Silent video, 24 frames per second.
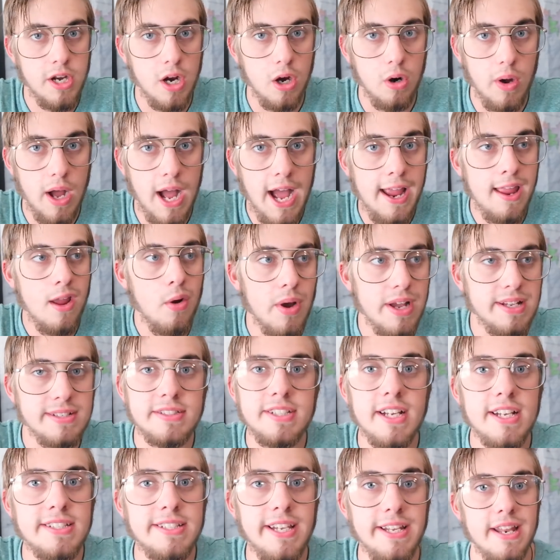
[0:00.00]
you know,
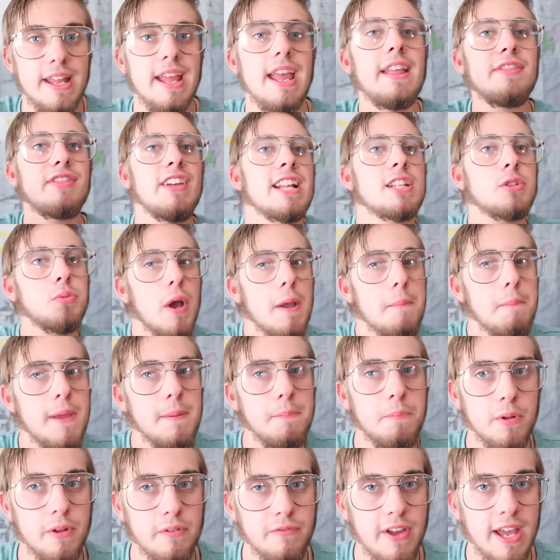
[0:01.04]
iOS doesn't. That's why
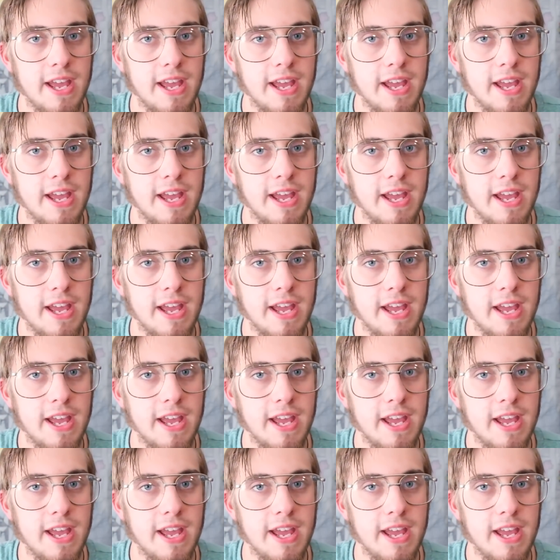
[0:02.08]
people